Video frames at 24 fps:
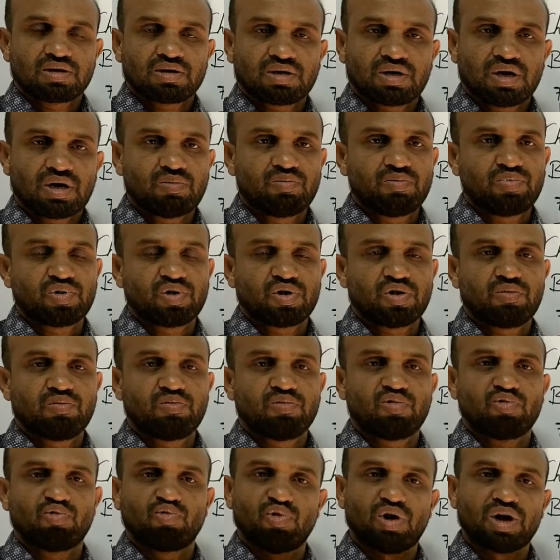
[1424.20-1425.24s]
come
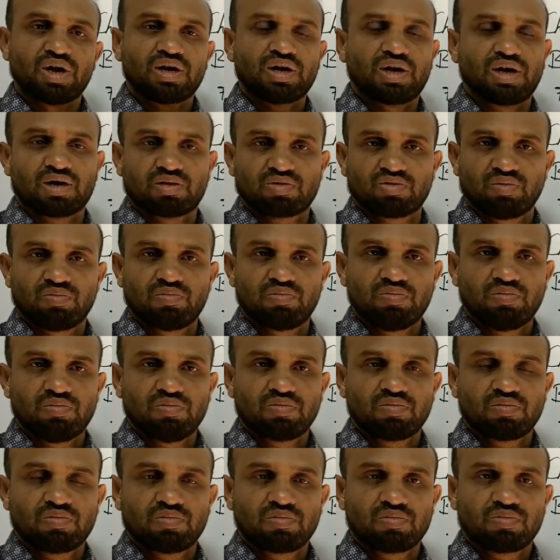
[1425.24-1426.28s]
from one
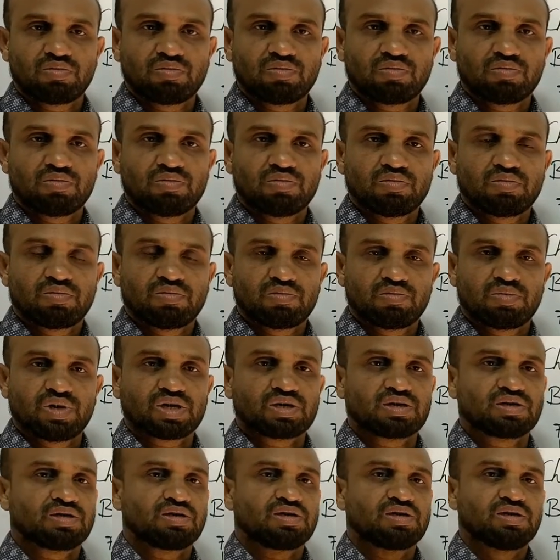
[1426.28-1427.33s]
atom
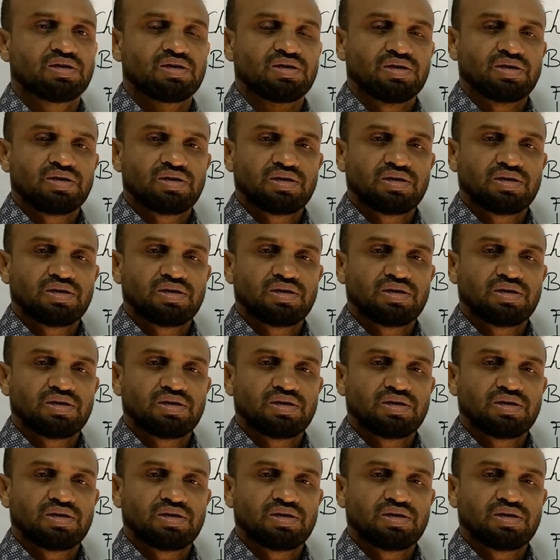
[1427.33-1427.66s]
but